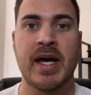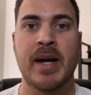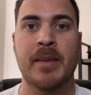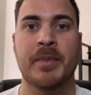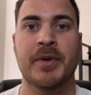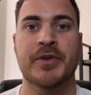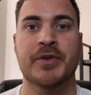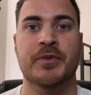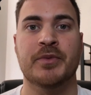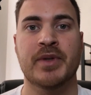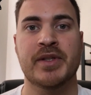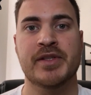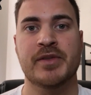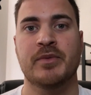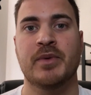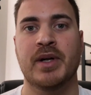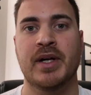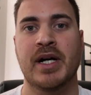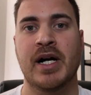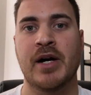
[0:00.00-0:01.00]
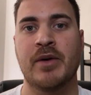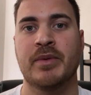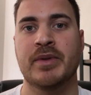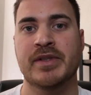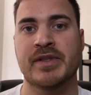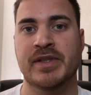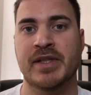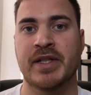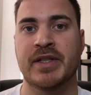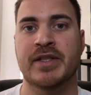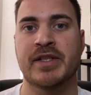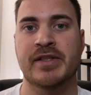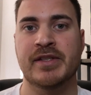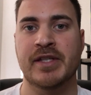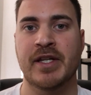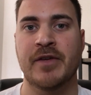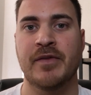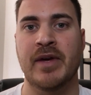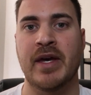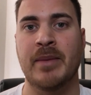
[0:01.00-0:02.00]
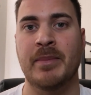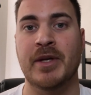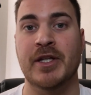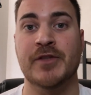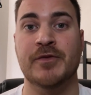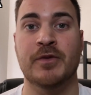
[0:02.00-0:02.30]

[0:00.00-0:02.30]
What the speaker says: But the reason why I would say to save Amex